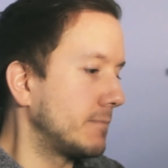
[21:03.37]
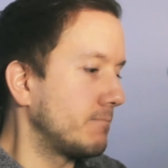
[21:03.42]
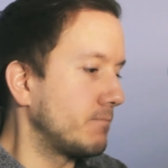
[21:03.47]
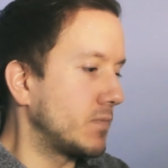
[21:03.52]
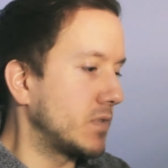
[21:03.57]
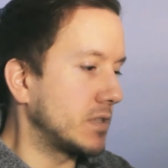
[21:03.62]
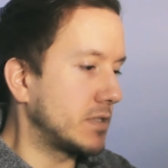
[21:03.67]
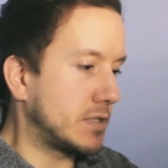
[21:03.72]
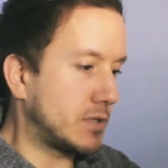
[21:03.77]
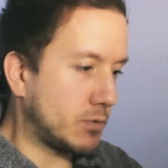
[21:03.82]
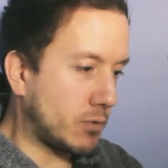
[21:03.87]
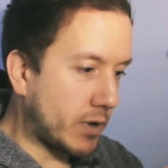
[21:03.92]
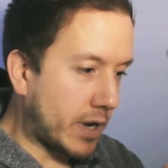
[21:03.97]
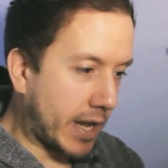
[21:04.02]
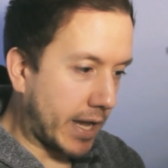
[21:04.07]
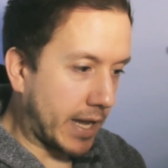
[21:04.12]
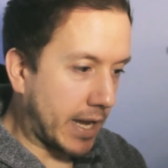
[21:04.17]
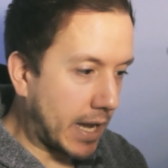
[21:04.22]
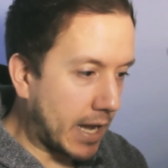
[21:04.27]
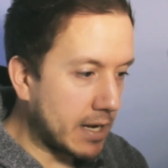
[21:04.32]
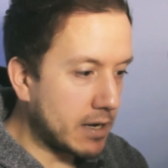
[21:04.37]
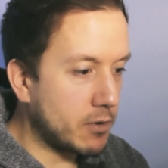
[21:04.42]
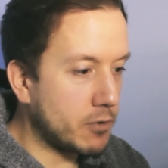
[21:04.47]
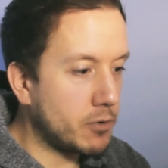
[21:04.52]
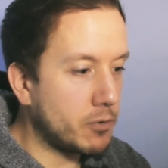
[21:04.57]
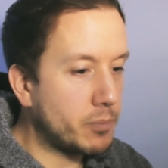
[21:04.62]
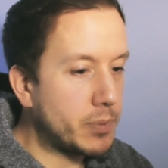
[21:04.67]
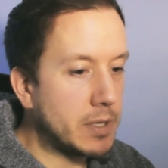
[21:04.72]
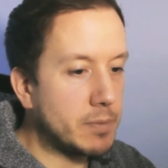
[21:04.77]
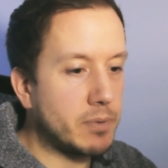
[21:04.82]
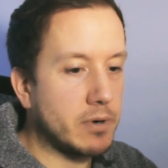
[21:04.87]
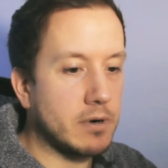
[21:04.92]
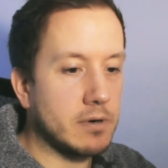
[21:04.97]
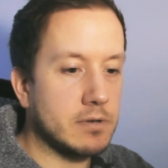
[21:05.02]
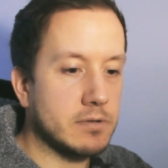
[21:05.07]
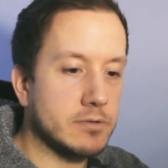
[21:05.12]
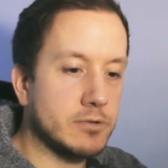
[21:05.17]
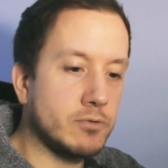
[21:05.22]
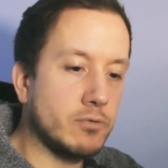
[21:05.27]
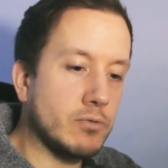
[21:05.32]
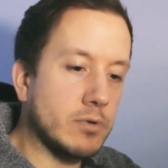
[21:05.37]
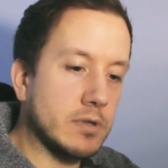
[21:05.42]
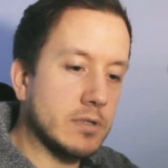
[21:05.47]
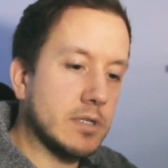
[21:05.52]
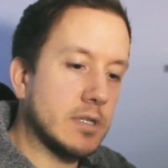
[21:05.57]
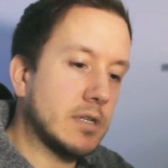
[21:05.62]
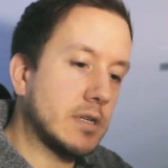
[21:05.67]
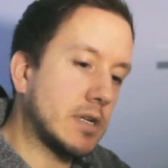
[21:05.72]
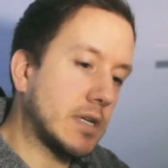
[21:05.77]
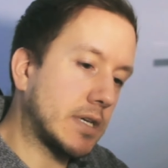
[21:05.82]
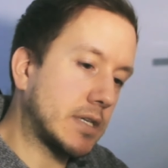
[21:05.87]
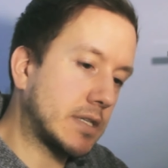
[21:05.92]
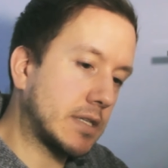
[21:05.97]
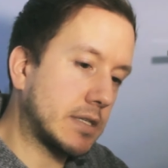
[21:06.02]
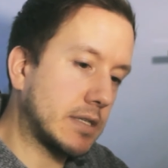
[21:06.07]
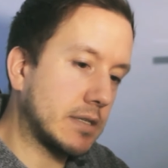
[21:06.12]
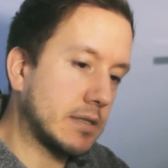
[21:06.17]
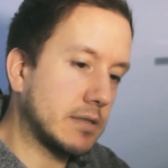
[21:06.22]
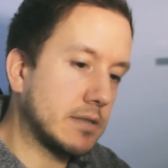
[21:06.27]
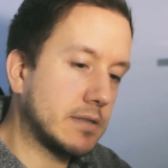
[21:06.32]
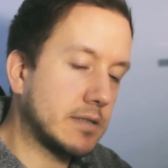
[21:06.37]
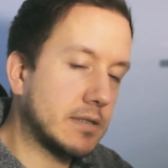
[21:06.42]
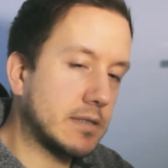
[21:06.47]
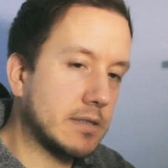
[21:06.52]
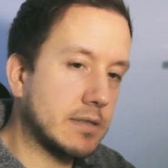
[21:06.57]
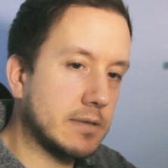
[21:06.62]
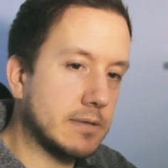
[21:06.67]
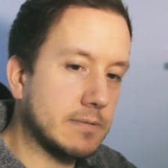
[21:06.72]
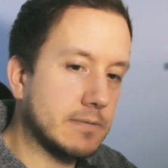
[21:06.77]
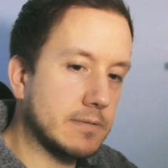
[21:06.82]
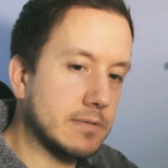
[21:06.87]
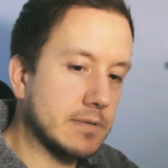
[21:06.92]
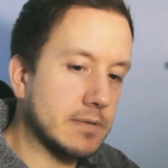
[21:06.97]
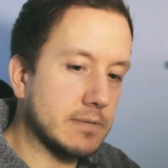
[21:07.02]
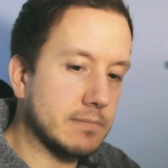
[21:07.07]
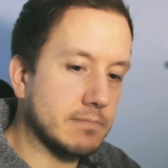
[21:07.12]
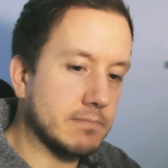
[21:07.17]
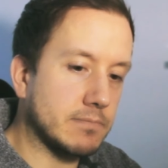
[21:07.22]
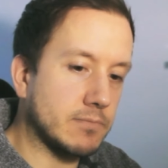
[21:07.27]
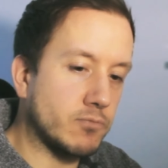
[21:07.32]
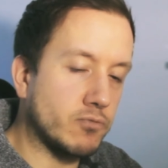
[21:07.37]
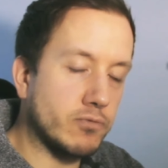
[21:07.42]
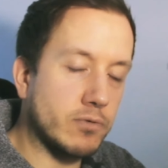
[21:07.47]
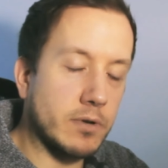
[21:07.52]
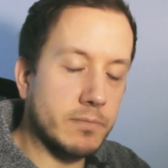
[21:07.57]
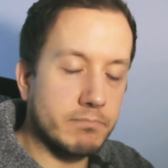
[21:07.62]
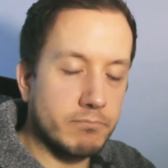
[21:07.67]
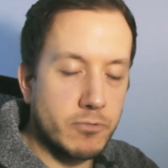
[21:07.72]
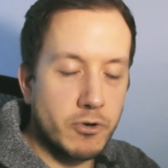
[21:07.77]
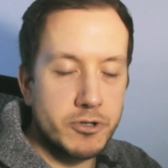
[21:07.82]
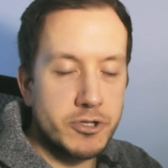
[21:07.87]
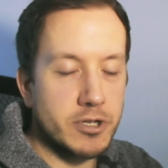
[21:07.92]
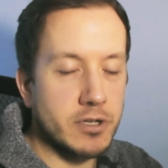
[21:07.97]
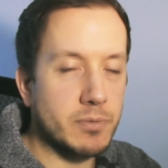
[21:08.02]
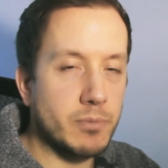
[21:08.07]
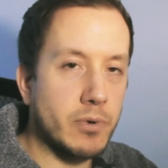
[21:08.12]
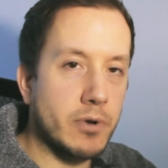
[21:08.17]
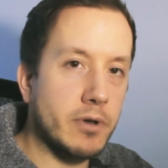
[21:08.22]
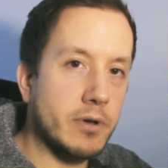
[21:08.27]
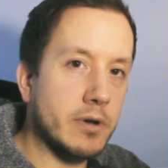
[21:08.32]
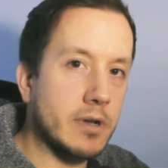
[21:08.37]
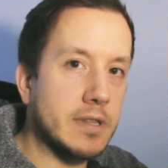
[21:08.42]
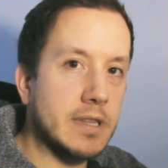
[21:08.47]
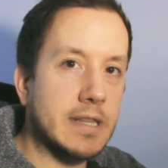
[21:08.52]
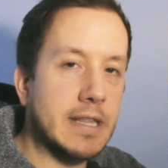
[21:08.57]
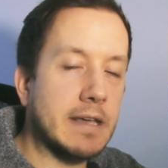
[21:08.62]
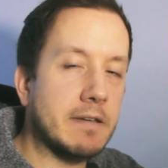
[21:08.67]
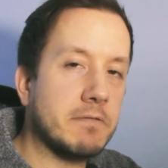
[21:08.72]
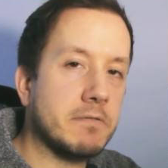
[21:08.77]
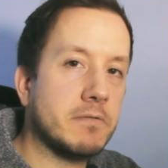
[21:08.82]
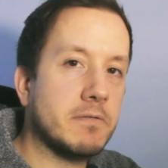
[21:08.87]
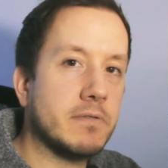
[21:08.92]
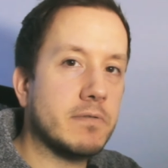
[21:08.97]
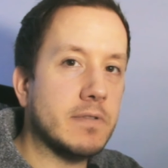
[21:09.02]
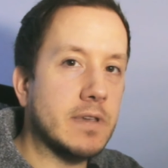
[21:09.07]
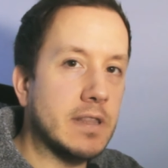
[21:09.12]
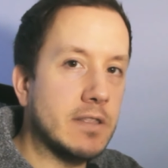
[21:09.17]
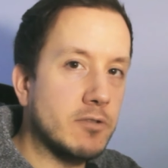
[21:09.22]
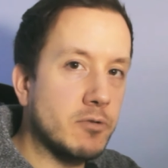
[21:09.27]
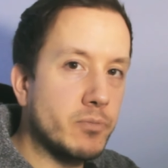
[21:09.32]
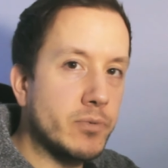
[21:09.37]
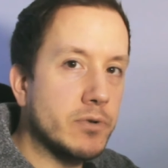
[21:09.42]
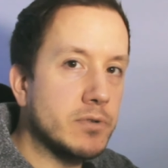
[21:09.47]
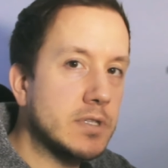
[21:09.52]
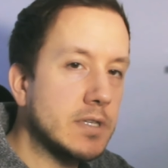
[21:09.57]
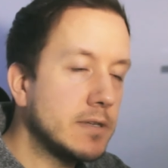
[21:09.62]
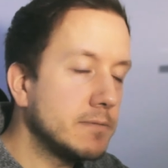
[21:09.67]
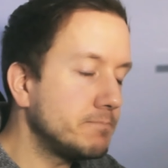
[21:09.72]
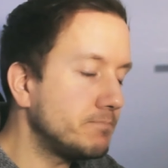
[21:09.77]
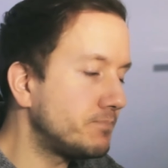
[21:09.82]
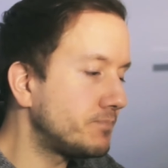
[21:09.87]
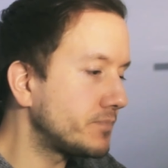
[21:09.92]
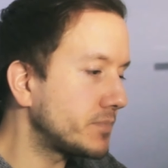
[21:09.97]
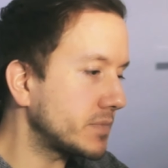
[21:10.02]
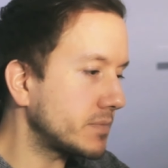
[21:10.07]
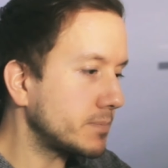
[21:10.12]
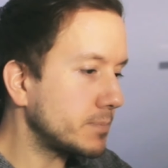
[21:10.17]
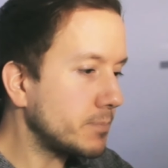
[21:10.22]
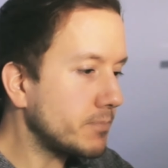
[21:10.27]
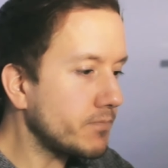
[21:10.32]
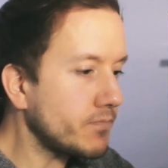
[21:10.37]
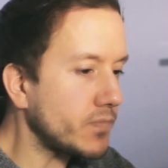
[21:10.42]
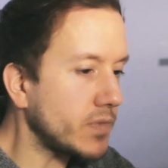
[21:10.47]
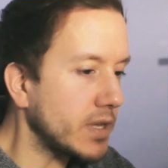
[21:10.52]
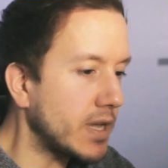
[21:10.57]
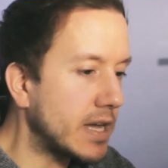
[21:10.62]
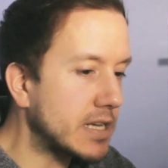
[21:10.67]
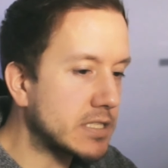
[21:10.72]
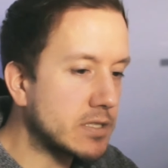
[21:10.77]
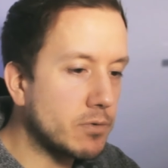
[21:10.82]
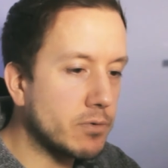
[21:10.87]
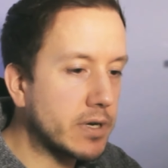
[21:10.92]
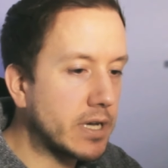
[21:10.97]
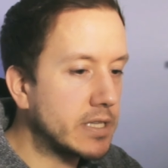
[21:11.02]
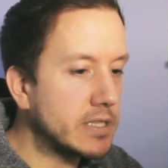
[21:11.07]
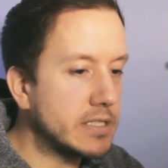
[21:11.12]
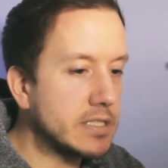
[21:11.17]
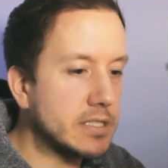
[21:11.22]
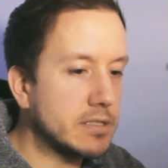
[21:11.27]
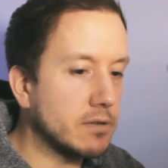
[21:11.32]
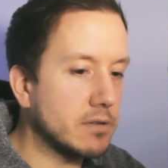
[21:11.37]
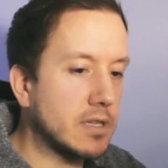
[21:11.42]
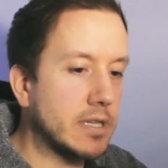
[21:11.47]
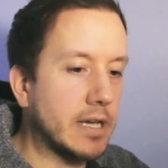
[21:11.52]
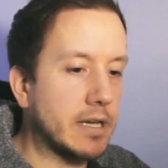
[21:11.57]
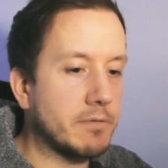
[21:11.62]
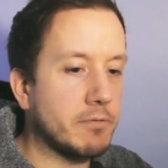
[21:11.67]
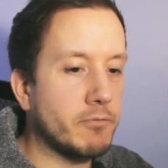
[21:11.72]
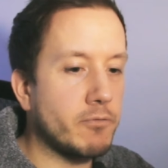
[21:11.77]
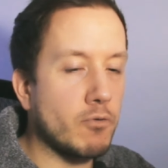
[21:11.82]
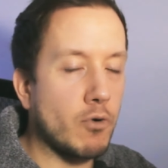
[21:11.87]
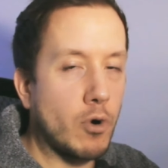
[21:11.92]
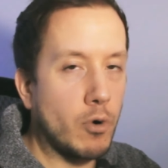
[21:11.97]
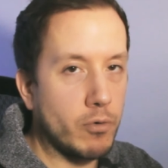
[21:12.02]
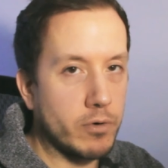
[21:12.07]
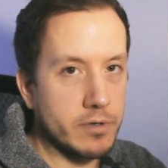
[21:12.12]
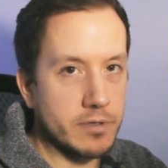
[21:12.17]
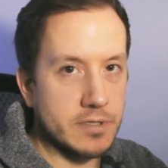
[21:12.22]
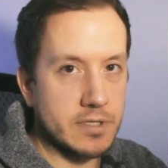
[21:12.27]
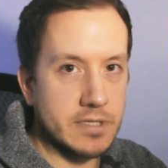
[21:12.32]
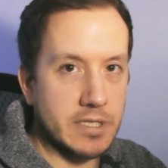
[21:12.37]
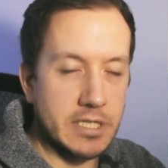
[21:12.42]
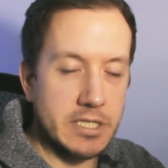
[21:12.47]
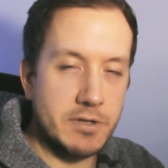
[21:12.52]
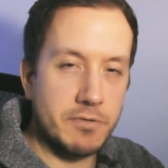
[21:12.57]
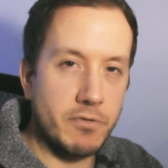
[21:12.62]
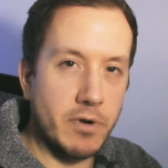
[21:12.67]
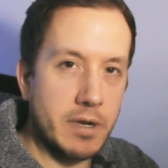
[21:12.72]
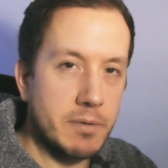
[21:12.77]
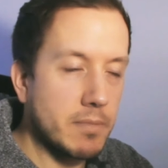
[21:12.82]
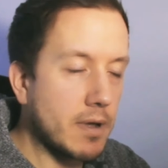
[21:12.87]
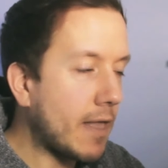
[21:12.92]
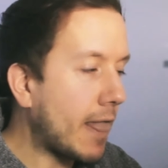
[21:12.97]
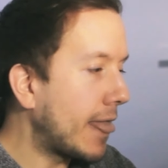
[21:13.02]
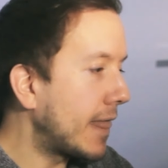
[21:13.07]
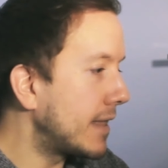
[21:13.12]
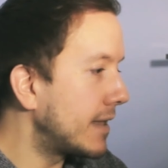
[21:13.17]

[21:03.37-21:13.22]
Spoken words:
So I allow people to render like motion blur and depth in the beauty, as long as it's not like 4 hours each frame.